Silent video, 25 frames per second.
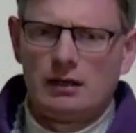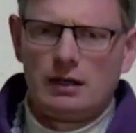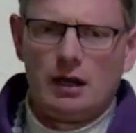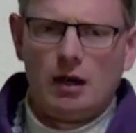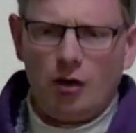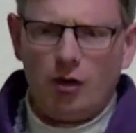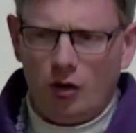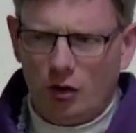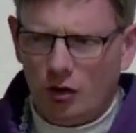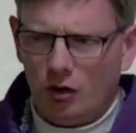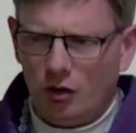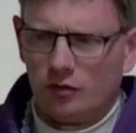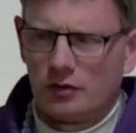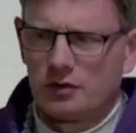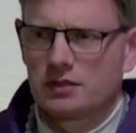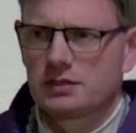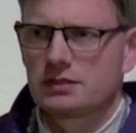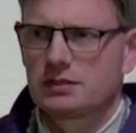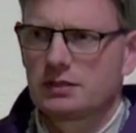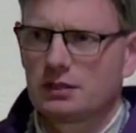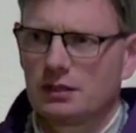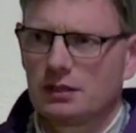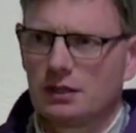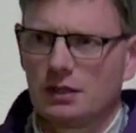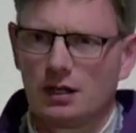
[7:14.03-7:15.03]
All of us
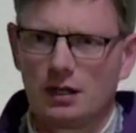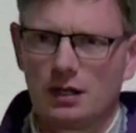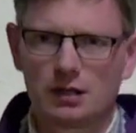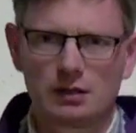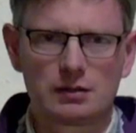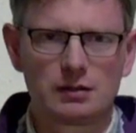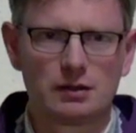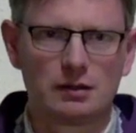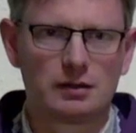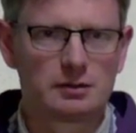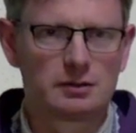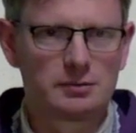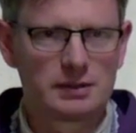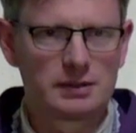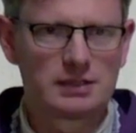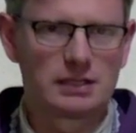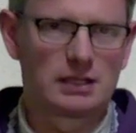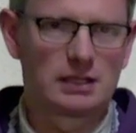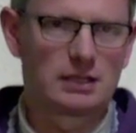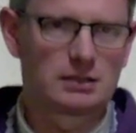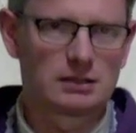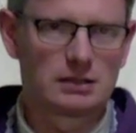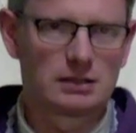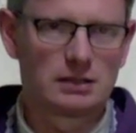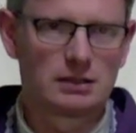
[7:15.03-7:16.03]
are called to be
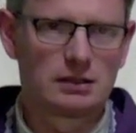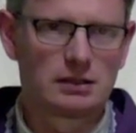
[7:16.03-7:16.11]
saints.